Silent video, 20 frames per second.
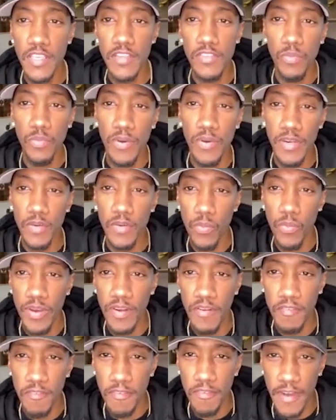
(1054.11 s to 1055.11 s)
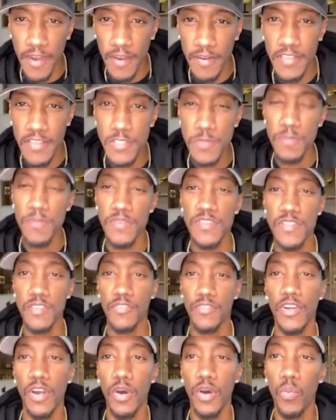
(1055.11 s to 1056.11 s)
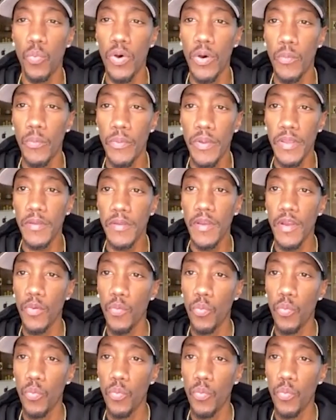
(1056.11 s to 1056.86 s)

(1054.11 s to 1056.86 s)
is we're very specific on what we